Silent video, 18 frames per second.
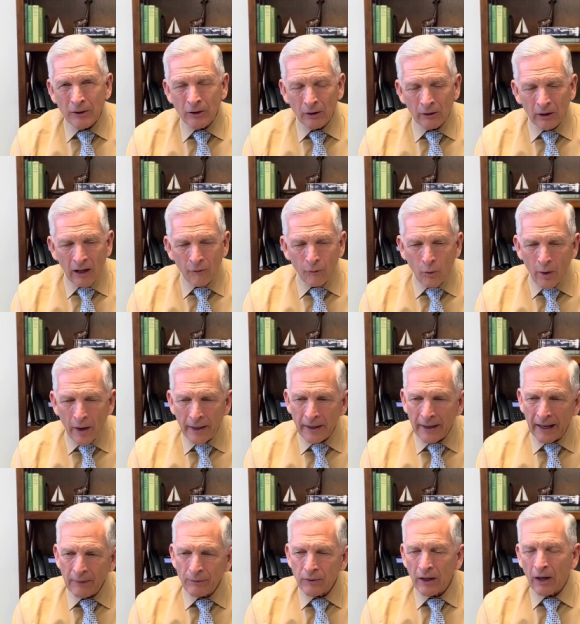You'll love one and
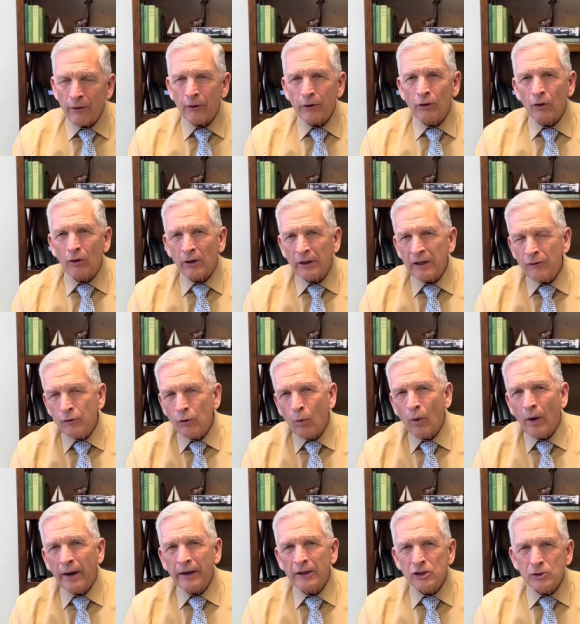hate the other. You'll cleave to
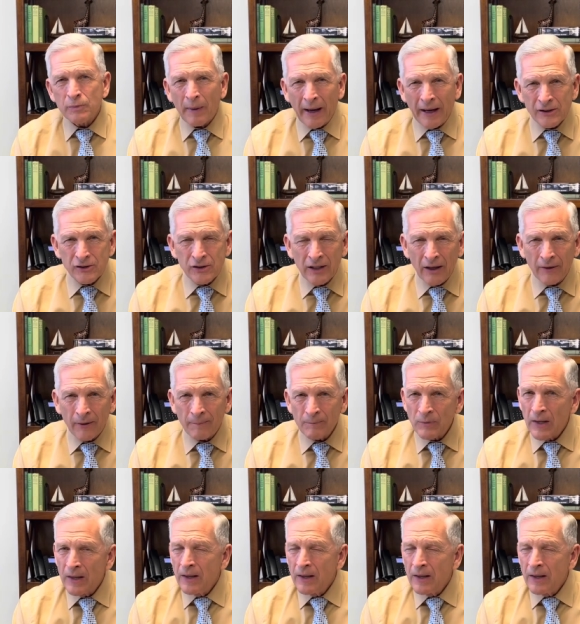one and despise the other.